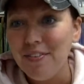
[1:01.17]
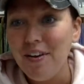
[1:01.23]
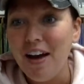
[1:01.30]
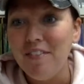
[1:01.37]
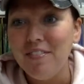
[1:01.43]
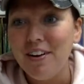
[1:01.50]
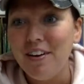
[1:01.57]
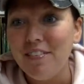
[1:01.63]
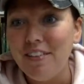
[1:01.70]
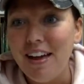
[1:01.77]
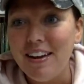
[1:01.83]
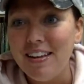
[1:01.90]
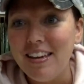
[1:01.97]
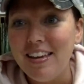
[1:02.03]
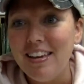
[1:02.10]
if you haven't
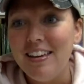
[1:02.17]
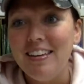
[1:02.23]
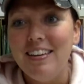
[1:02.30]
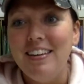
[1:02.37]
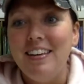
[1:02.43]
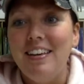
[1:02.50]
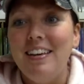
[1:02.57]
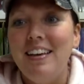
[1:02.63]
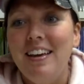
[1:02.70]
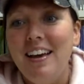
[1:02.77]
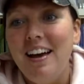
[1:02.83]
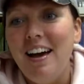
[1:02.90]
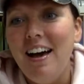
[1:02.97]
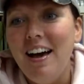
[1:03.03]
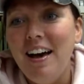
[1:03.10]
already.
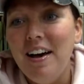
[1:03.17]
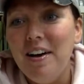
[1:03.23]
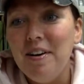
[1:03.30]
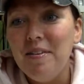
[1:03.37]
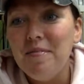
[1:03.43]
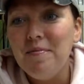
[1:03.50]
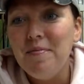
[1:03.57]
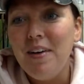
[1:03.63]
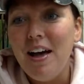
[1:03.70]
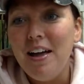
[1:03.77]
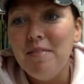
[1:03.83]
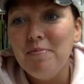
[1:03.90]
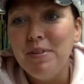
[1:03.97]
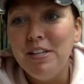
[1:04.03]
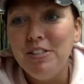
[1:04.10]
Um, I
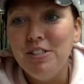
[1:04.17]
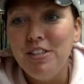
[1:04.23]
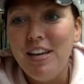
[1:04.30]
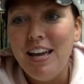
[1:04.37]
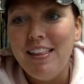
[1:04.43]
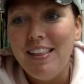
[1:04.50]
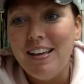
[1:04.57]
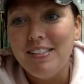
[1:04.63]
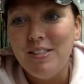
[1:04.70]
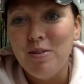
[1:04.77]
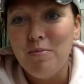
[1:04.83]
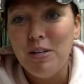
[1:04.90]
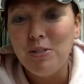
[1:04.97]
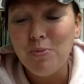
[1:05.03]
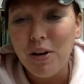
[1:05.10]
appreciate that so
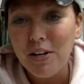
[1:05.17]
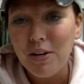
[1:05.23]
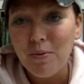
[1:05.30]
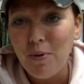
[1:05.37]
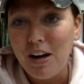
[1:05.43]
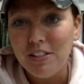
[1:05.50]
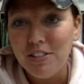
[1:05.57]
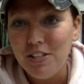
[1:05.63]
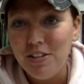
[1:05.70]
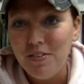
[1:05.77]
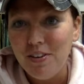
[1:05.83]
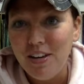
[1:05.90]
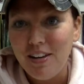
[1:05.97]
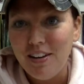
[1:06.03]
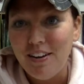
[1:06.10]
much. While you're watching, you
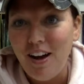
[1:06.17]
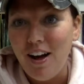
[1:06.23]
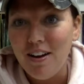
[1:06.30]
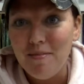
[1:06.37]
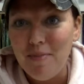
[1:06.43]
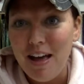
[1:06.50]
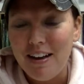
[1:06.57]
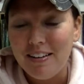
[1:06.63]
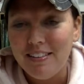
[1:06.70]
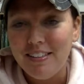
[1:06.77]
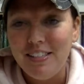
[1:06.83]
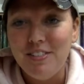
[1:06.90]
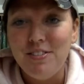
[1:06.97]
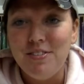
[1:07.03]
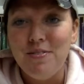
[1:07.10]
can
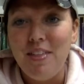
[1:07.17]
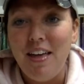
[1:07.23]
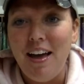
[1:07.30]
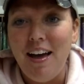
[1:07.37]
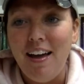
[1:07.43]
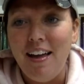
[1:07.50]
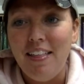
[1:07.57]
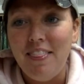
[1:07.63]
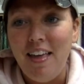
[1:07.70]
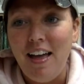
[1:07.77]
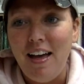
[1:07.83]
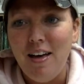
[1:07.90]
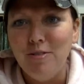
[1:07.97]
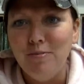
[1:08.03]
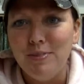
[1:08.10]
automatically do that, and that
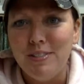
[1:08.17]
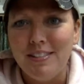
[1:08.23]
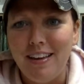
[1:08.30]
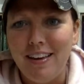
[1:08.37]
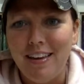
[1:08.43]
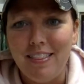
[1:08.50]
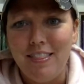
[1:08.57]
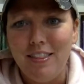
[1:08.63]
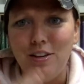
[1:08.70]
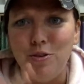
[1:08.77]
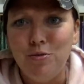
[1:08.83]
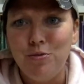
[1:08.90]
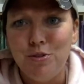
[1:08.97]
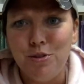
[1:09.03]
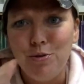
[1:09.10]
helps like the
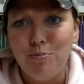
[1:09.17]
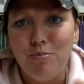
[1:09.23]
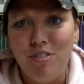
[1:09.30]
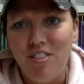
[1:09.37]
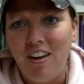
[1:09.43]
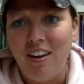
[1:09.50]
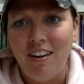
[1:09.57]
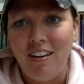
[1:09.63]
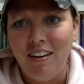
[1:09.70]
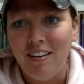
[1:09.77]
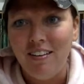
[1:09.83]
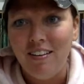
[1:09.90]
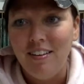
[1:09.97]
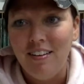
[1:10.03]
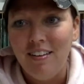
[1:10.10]
YouTube thing
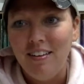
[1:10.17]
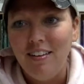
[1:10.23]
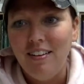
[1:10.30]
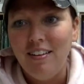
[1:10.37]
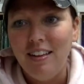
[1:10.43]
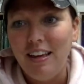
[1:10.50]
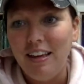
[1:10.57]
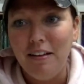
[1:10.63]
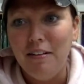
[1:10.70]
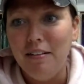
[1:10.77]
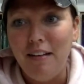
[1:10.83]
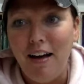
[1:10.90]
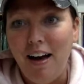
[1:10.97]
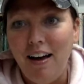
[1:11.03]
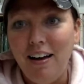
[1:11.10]
like a
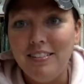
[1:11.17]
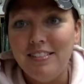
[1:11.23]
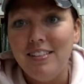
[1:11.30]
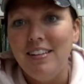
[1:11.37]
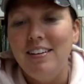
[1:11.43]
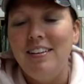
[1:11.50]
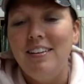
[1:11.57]
lot.